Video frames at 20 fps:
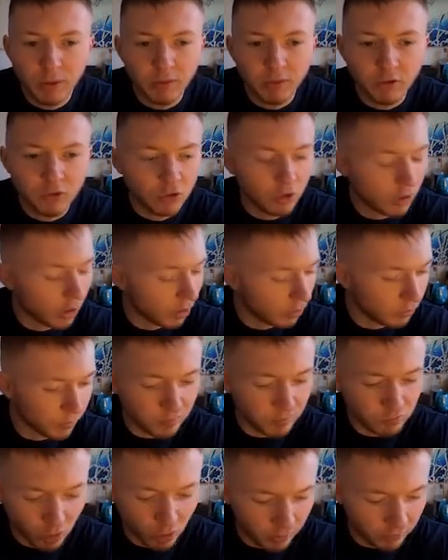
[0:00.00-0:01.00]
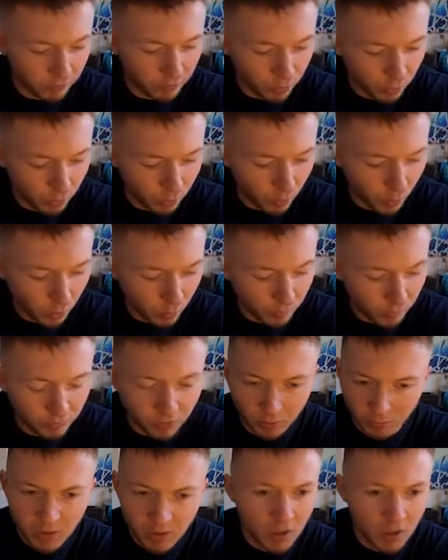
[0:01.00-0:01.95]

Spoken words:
that you're going to be running for a quote with them.